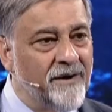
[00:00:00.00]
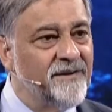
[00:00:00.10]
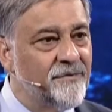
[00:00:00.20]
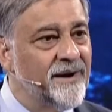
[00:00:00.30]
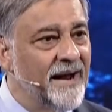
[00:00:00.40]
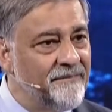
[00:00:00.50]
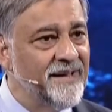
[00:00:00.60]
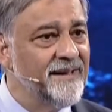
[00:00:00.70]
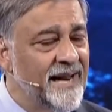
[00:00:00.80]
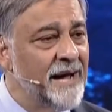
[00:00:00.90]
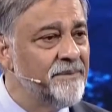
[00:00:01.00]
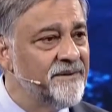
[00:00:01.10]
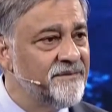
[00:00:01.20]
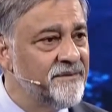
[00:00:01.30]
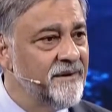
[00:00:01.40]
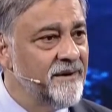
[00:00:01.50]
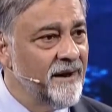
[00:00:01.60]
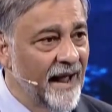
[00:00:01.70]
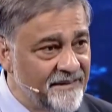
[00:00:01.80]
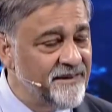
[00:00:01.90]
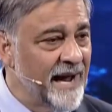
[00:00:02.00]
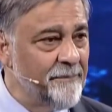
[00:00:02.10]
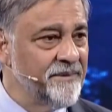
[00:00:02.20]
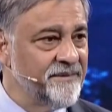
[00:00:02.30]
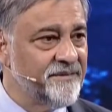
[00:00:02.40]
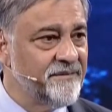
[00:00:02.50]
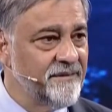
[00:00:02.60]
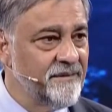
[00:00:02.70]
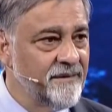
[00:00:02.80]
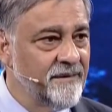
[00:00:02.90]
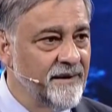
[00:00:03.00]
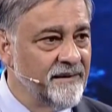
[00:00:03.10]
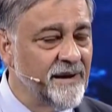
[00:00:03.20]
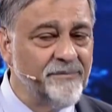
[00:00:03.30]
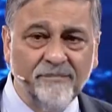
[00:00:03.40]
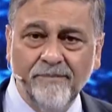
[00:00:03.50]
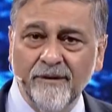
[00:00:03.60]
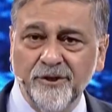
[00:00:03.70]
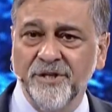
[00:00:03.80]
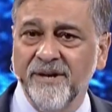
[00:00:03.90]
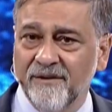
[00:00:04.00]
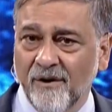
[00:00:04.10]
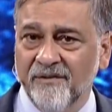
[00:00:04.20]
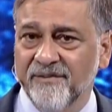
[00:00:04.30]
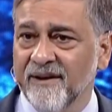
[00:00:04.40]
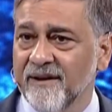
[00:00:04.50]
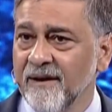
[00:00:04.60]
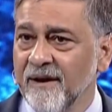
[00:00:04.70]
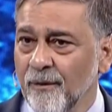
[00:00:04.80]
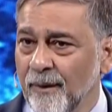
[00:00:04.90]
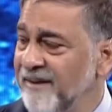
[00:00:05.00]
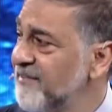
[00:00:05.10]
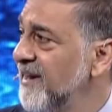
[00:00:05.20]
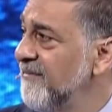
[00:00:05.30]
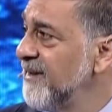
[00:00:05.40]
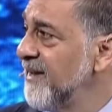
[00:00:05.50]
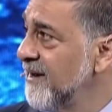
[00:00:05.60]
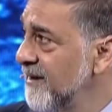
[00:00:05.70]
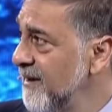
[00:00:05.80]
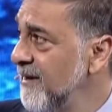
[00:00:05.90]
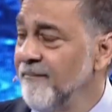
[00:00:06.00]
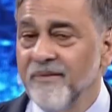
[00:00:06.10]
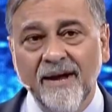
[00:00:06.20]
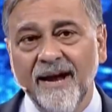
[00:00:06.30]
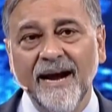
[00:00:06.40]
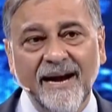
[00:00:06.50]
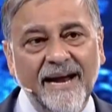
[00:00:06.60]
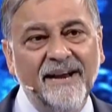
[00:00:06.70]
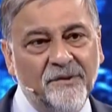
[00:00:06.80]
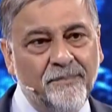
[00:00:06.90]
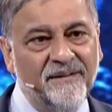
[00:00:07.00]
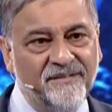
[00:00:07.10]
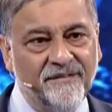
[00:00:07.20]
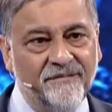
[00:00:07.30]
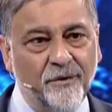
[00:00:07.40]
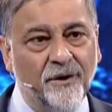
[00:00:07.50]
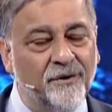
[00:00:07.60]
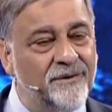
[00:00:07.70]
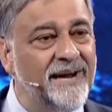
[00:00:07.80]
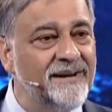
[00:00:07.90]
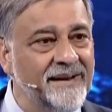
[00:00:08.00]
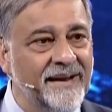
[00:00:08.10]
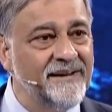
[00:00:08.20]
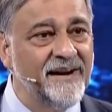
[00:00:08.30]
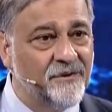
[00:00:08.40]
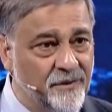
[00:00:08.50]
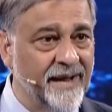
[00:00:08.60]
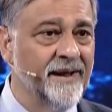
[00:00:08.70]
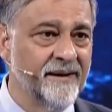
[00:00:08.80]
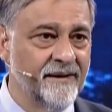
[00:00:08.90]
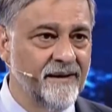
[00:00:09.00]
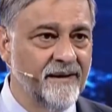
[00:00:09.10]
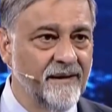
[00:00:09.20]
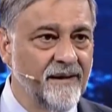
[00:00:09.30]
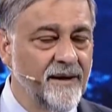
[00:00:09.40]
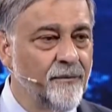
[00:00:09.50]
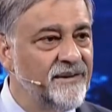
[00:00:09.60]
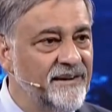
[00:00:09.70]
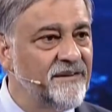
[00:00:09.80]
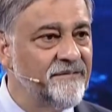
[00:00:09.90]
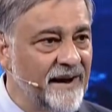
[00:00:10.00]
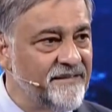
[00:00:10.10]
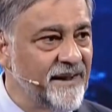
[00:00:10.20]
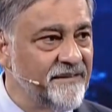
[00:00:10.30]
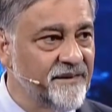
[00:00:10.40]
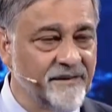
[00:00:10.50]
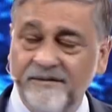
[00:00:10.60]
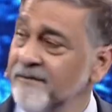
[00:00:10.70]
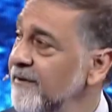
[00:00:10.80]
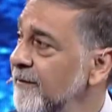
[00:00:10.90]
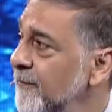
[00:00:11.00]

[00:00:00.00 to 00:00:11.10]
monitoring everything that happens as it happens in terms of pollution and toxic waste and everything? Inexpensive. You could do that in India today with these advanced sensors.